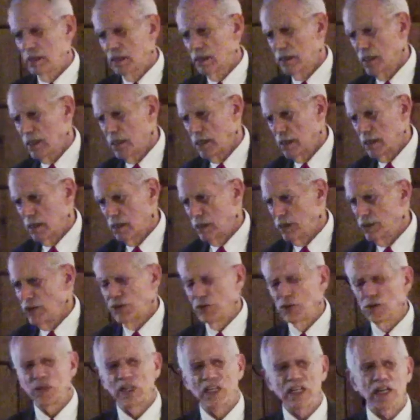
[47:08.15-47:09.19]
uh,
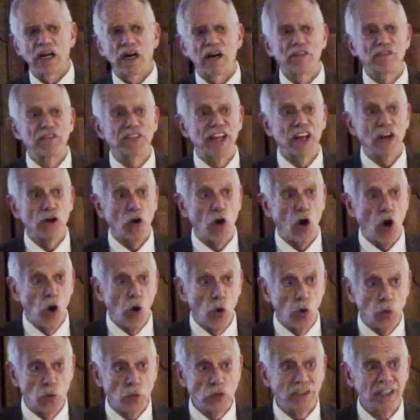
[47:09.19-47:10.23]
unit of their
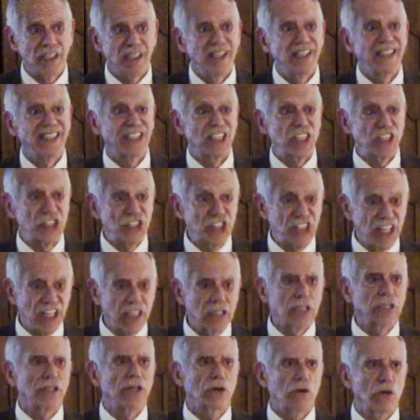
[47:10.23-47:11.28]
own to
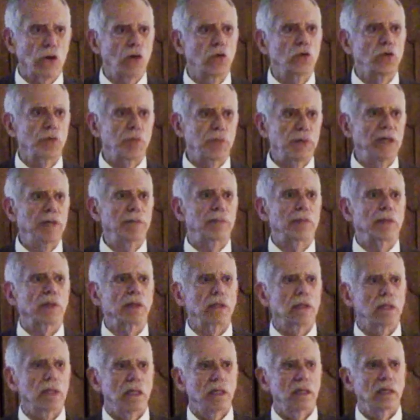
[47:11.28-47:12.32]
shell their own
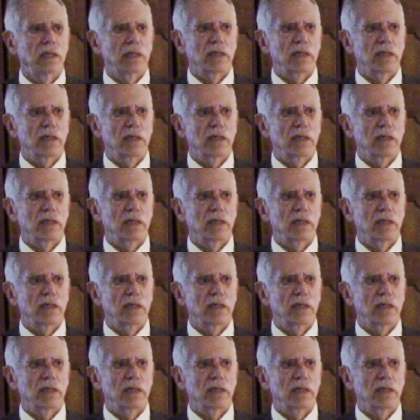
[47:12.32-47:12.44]
people,